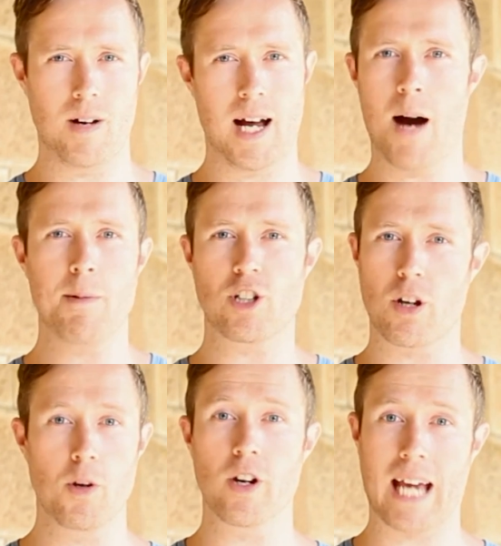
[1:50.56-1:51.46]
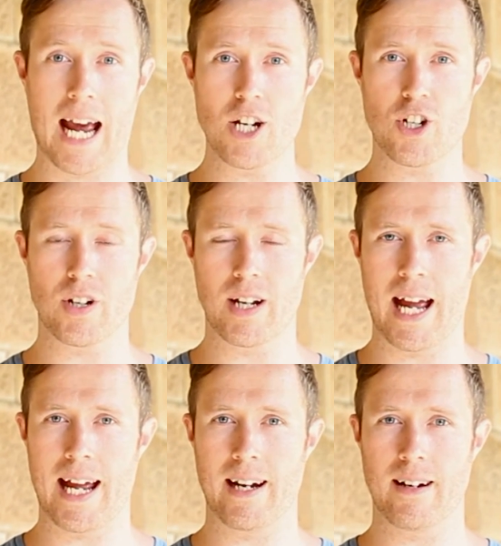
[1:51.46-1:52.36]
how much communication
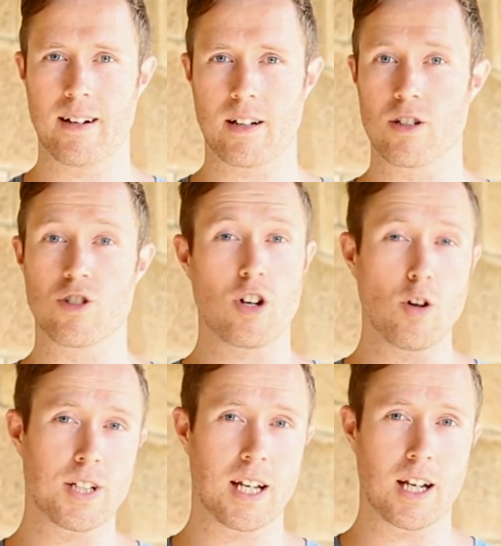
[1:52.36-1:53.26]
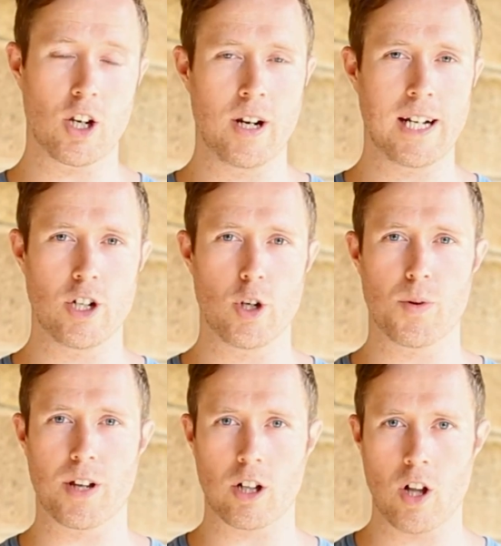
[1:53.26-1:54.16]
and consulting you need to do
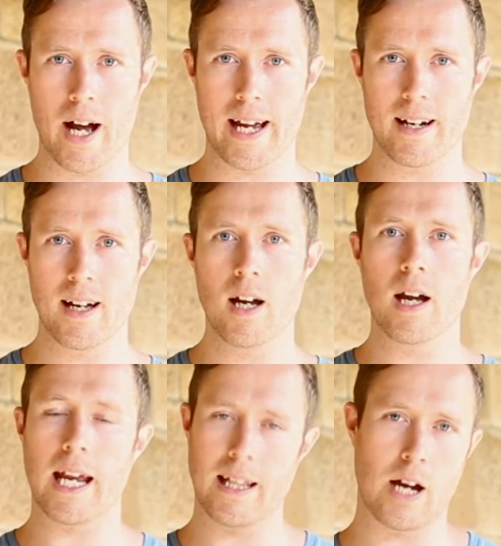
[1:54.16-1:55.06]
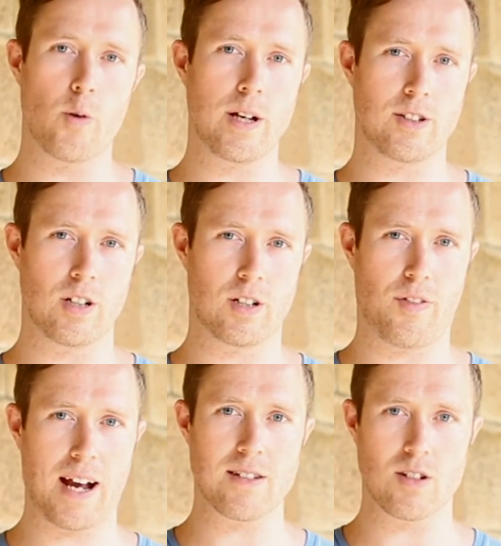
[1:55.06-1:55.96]
with the client in that research
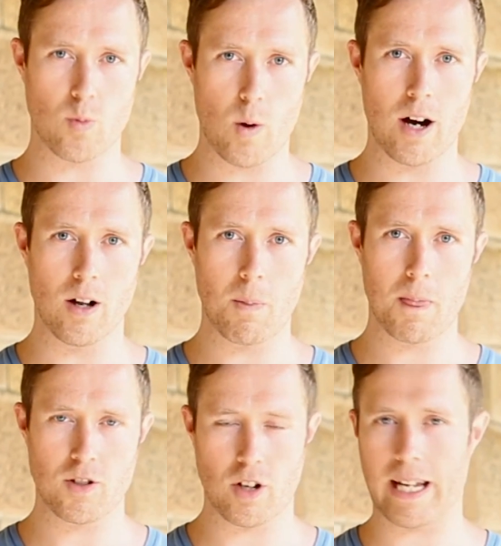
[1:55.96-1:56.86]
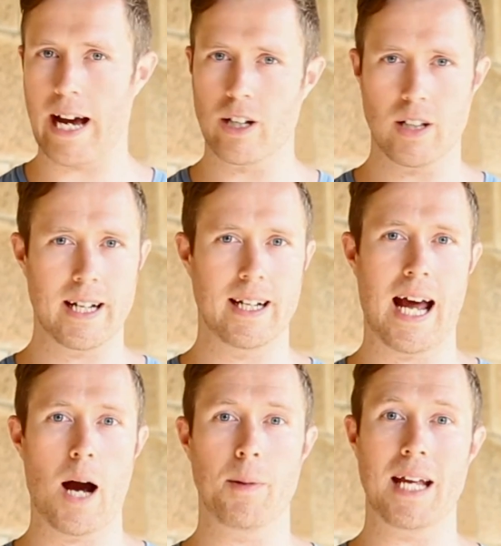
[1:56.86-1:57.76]
phase as well. So calculate in
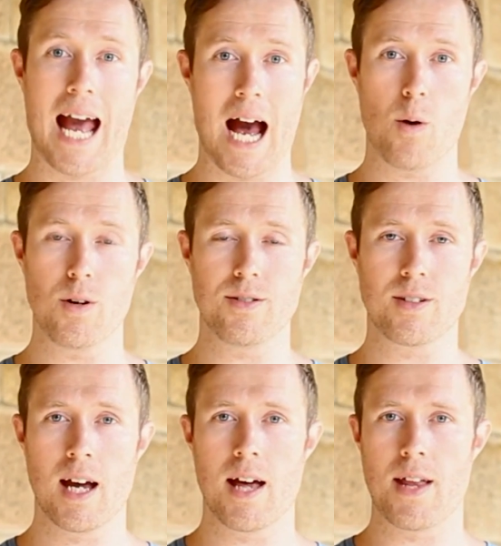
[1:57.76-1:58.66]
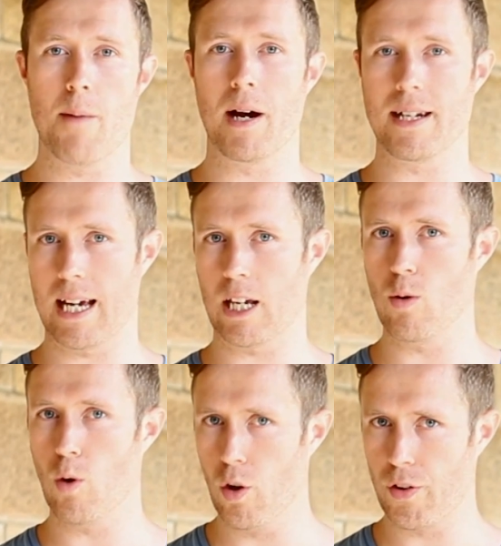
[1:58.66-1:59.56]
how many hours that might take
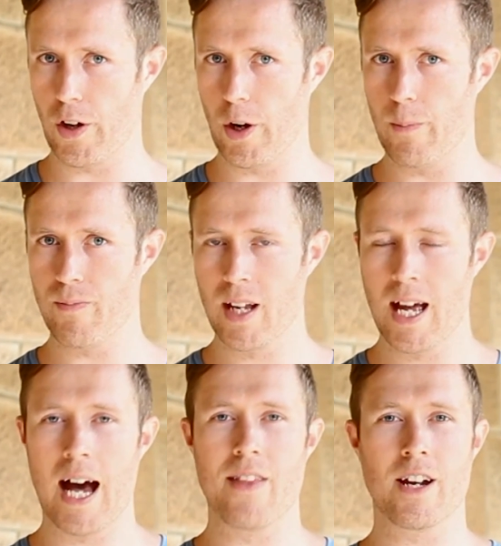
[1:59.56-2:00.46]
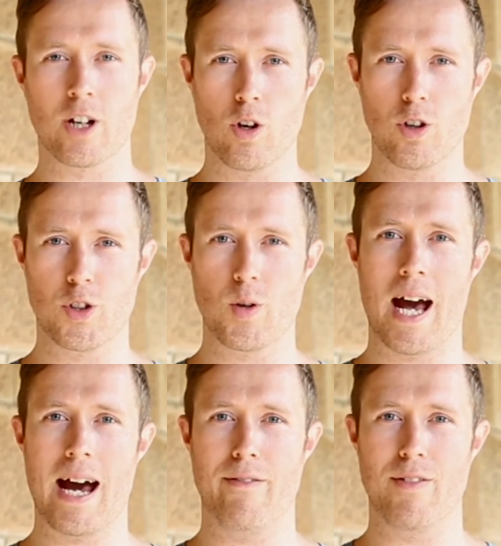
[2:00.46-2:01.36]
you also. And then of course you
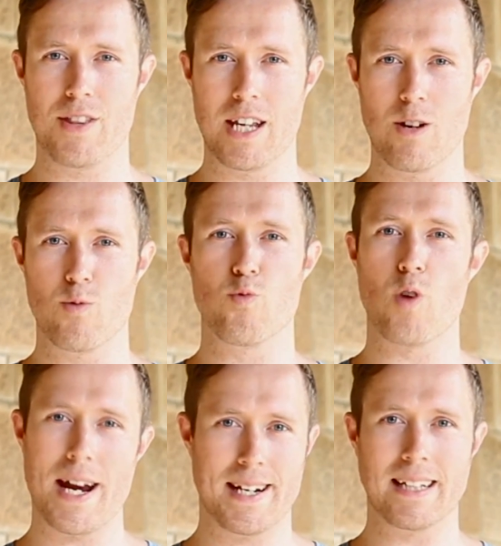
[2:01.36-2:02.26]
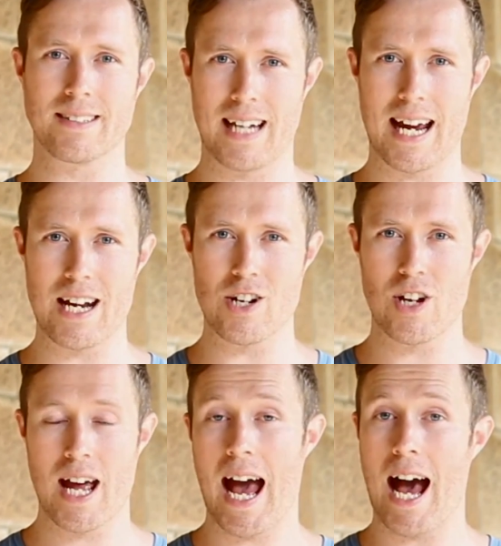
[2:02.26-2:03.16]
have the writing stage.
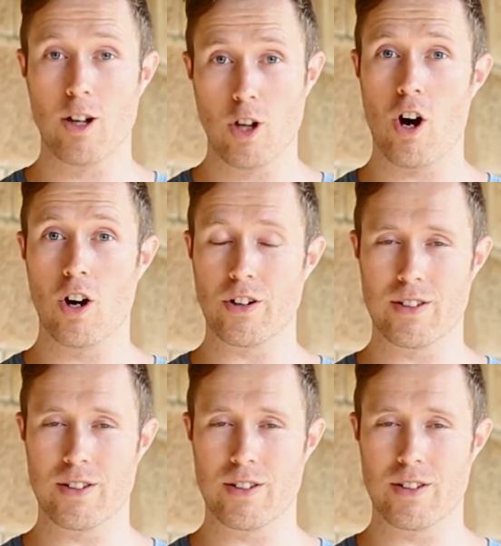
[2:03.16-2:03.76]
How long